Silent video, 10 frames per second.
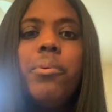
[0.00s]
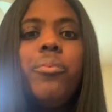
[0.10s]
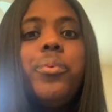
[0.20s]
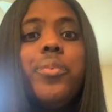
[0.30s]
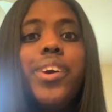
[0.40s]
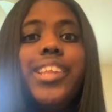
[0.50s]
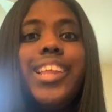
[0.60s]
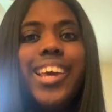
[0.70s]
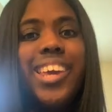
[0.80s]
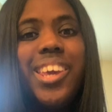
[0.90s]
but we wanted to
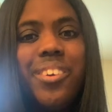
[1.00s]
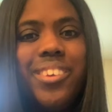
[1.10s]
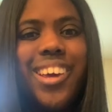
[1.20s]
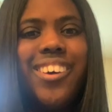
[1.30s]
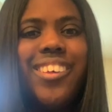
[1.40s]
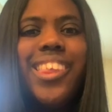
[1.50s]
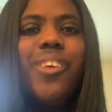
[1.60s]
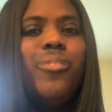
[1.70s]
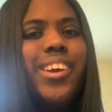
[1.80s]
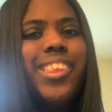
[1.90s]
let you know
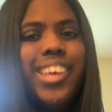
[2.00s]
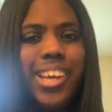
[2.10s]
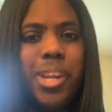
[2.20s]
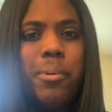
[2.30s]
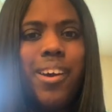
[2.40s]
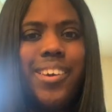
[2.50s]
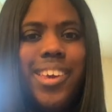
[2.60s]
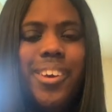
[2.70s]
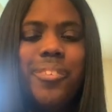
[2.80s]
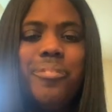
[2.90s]
that we're thinking about
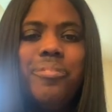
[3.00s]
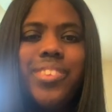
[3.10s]
you.